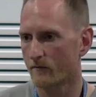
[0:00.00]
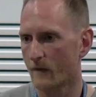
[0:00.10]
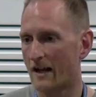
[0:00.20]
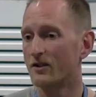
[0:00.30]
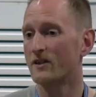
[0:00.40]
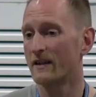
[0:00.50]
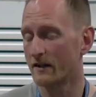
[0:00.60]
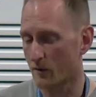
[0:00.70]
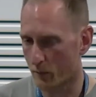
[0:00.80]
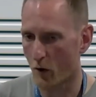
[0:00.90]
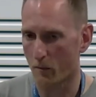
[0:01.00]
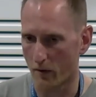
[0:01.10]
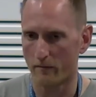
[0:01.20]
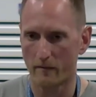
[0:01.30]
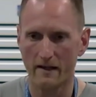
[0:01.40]
And you see, there's a
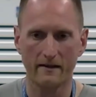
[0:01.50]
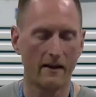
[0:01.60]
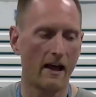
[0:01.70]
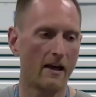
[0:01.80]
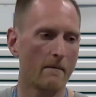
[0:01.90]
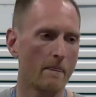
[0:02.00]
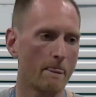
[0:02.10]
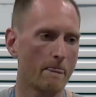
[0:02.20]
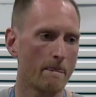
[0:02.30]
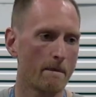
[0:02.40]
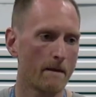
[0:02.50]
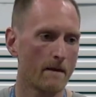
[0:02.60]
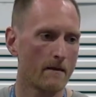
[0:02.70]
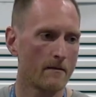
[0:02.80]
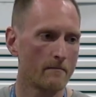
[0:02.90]
problem, isn't there?
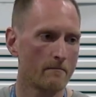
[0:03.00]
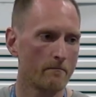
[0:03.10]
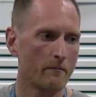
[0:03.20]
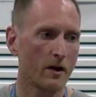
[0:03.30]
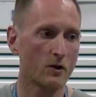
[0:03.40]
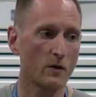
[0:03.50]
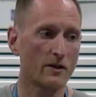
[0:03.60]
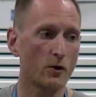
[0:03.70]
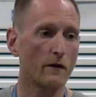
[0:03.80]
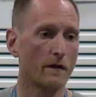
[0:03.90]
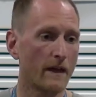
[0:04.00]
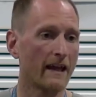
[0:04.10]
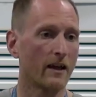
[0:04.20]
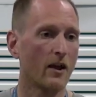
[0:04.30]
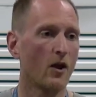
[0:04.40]
Because we sort of
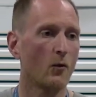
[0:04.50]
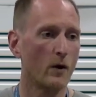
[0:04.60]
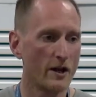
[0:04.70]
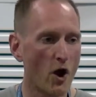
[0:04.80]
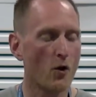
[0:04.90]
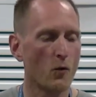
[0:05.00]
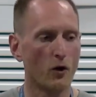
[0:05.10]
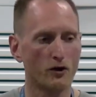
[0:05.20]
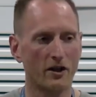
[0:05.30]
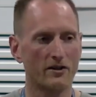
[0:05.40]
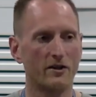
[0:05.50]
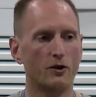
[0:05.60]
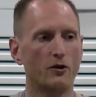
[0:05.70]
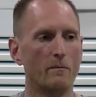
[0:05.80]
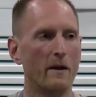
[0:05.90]
think we know what justice
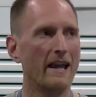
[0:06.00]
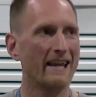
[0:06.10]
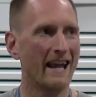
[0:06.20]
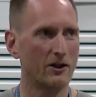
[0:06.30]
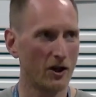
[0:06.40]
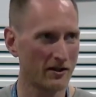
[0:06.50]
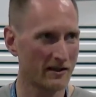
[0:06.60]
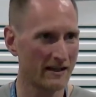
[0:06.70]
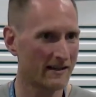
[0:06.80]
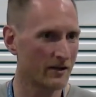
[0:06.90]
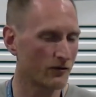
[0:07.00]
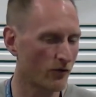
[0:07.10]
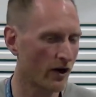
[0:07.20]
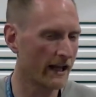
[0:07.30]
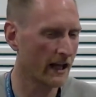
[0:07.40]
should be, yet justice doesn't
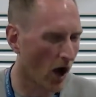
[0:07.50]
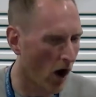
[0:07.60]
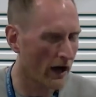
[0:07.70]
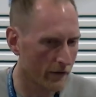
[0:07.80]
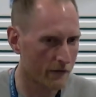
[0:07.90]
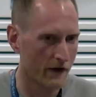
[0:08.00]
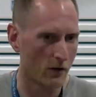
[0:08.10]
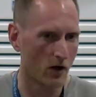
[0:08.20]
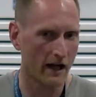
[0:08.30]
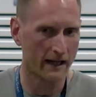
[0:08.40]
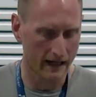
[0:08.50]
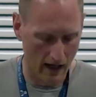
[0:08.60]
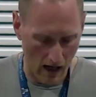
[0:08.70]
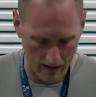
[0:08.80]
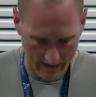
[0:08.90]
really kind of feel like it
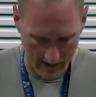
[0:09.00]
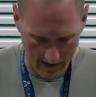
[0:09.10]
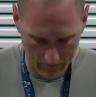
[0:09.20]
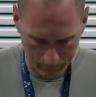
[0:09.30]
cuts it.